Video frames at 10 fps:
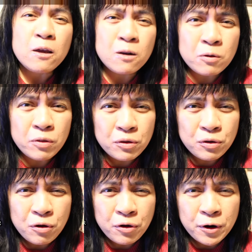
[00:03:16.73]
You know,
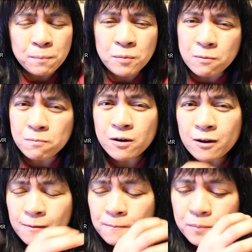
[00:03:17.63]
there are
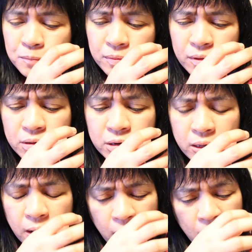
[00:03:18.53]
people,
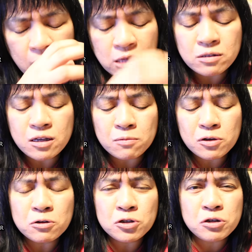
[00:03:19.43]
or in some
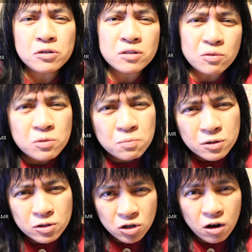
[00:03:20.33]
cultures, they would
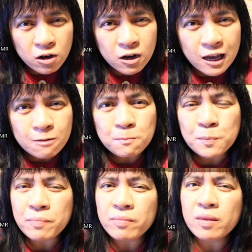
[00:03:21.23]
put chocolate
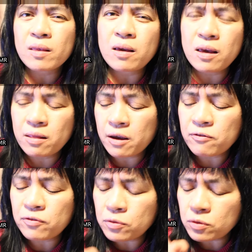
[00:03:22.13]
in
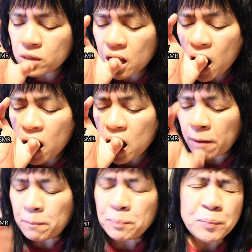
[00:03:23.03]
their food.
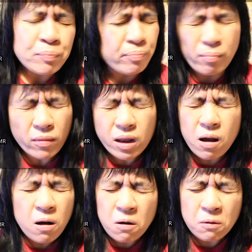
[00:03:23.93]

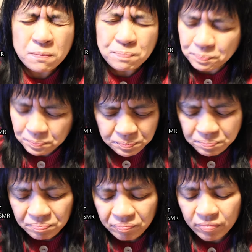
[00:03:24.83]
Uh-oh.
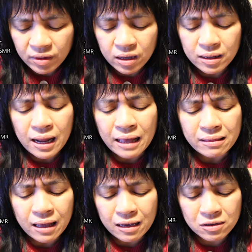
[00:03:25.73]
Not
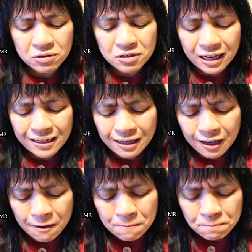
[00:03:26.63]
a good
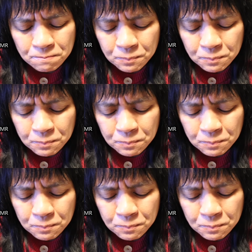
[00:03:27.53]
idea.